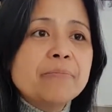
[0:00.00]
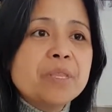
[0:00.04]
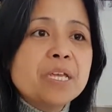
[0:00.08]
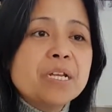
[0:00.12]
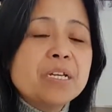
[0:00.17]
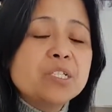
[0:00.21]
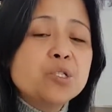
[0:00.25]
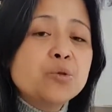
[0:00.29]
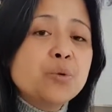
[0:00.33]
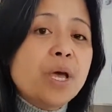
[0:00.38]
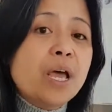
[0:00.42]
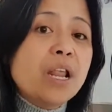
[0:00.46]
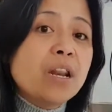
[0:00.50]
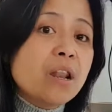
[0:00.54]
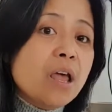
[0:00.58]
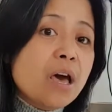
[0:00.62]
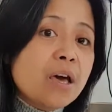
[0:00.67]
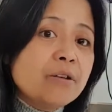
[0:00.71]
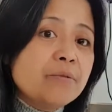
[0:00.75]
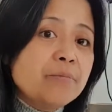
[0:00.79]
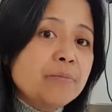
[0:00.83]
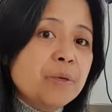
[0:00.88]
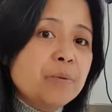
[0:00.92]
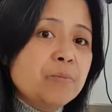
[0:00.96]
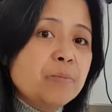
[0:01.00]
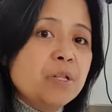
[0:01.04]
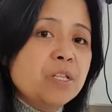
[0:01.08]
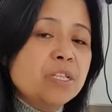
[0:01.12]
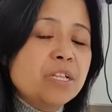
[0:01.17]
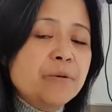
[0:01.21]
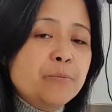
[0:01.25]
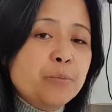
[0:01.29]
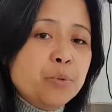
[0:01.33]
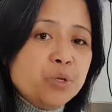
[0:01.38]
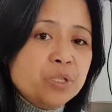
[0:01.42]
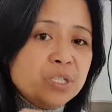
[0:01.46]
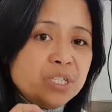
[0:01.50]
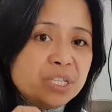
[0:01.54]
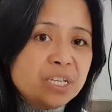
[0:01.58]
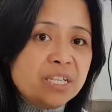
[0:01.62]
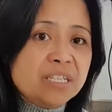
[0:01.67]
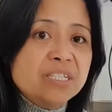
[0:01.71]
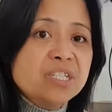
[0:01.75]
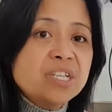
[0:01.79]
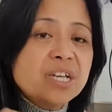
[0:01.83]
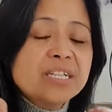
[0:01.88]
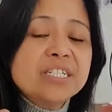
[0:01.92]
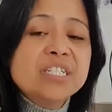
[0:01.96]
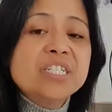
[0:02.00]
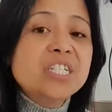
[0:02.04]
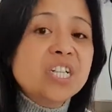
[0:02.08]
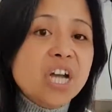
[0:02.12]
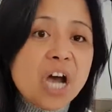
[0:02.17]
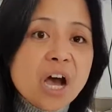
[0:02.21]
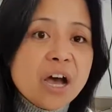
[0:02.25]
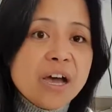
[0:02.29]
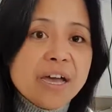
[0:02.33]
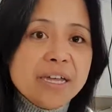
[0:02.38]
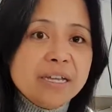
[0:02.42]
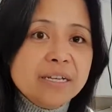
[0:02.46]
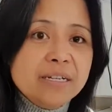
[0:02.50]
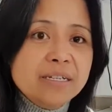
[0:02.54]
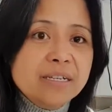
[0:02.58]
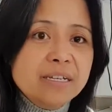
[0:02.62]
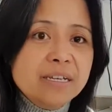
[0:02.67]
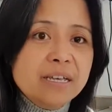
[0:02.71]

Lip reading: That is why a lot of people, their poinsettia died.